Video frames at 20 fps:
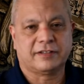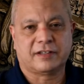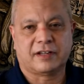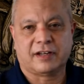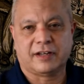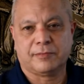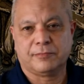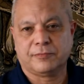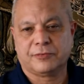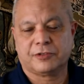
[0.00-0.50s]

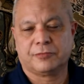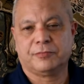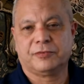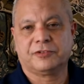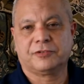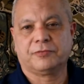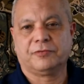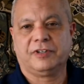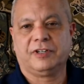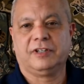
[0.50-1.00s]
time. So
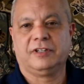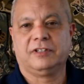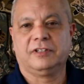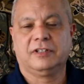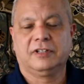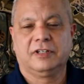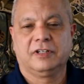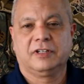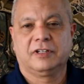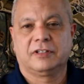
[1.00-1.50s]

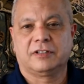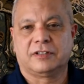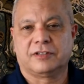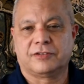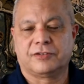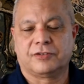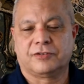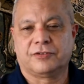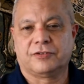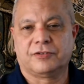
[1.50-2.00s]
between the
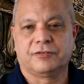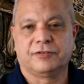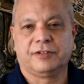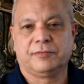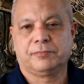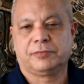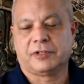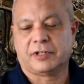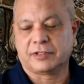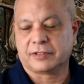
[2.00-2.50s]
security
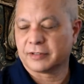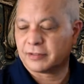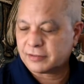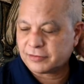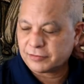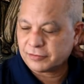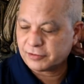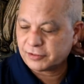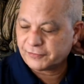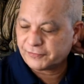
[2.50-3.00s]
plus
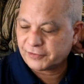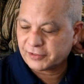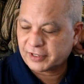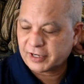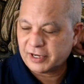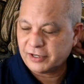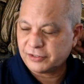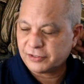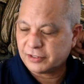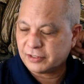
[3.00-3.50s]

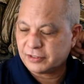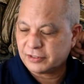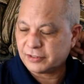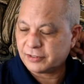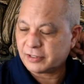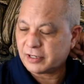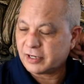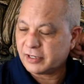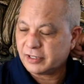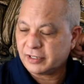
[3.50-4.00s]
certification,
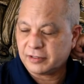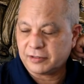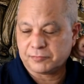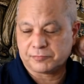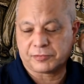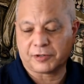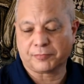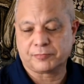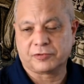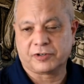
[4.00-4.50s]
studying
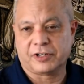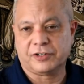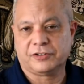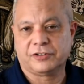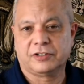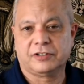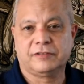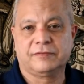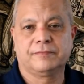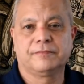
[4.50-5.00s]
and
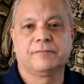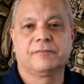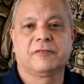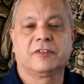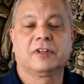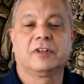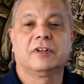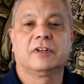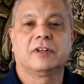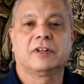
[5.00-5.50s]
preparation,
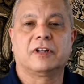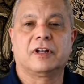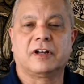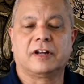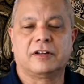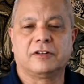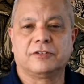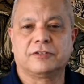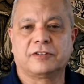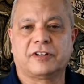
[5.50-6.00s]
and
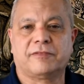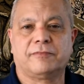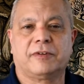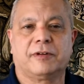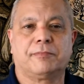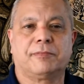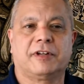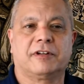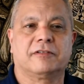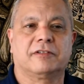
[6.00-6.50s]
I also have
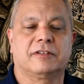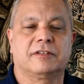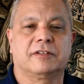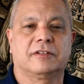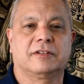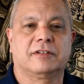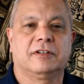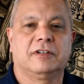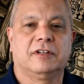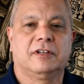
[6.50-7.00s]
my
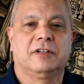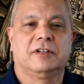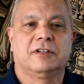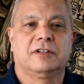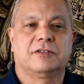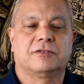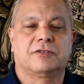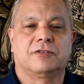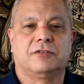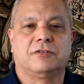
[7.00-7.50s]
parents.
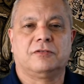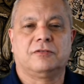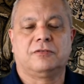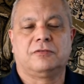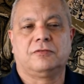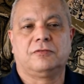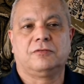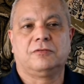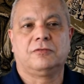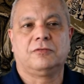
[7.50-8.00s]

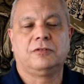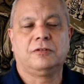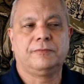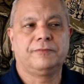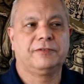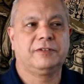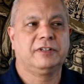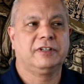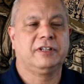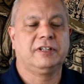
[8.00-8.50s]
So
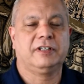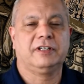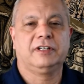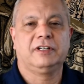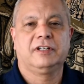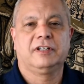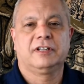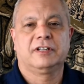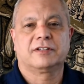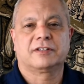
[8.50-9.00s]

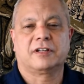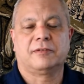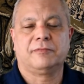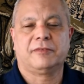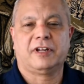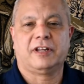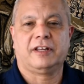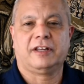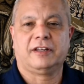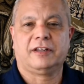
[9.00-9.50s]
hopefully
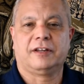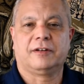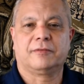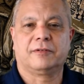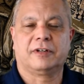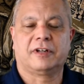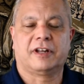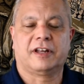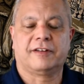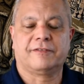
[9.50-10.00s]
someday I'm
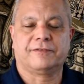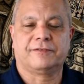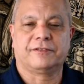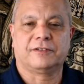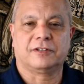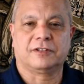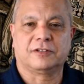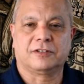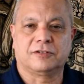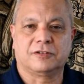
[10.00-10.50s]
going to
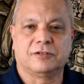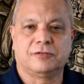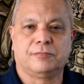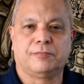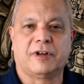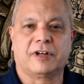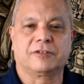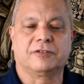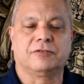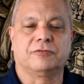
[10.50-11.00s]
have go
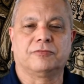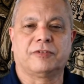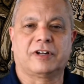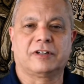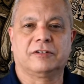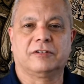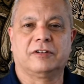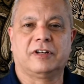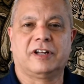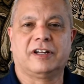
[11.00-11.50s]
back to
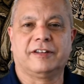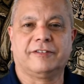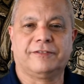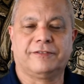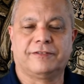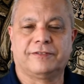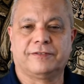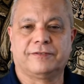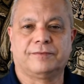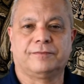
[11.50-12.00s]
regular
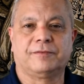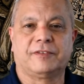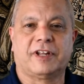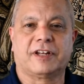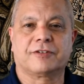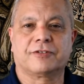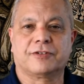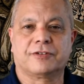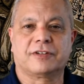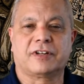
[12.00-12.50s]
life,
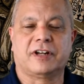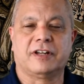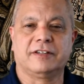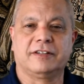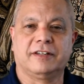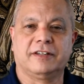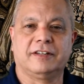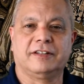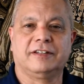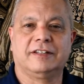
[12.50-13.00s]

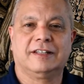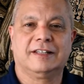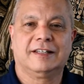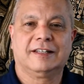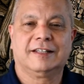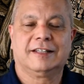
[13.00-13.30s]
exercising,